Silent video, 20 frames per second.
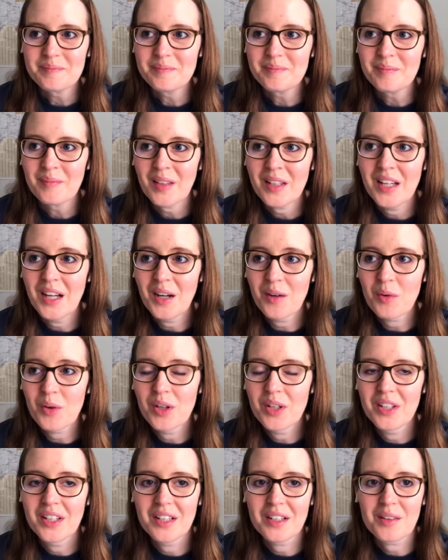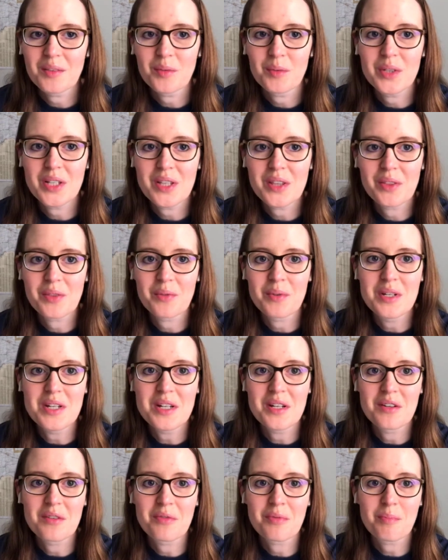yeah, we're on like week 3
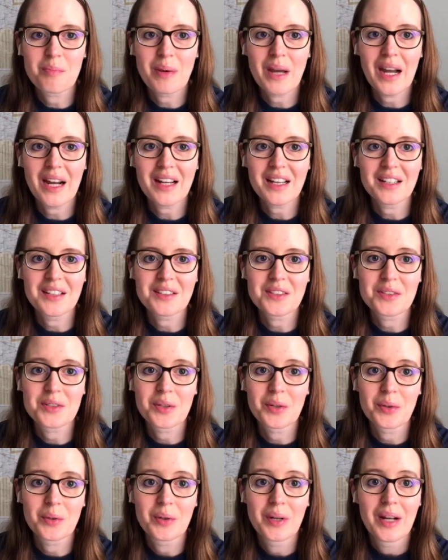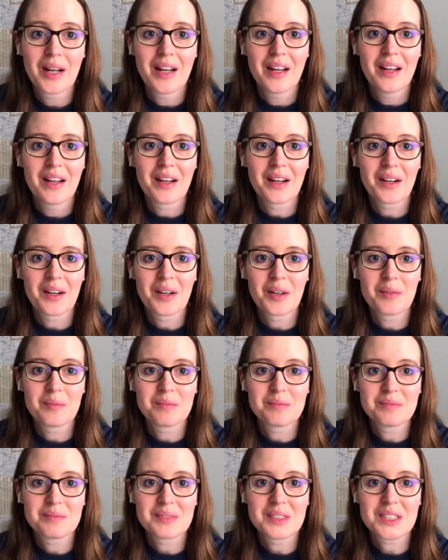of packets. So
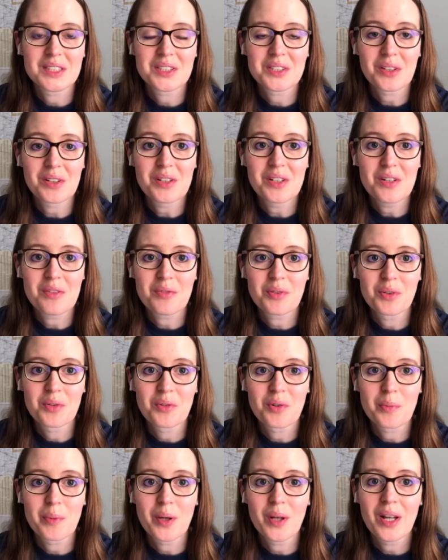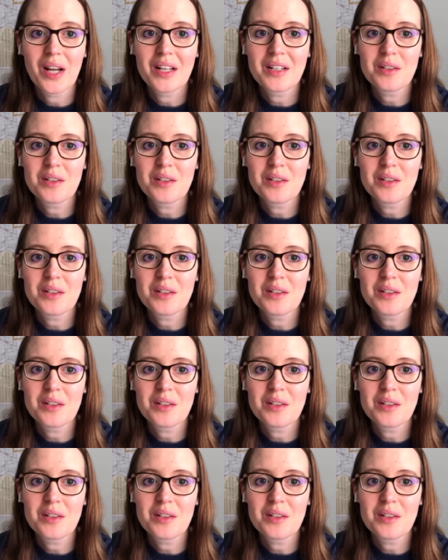it's starting to feel normal.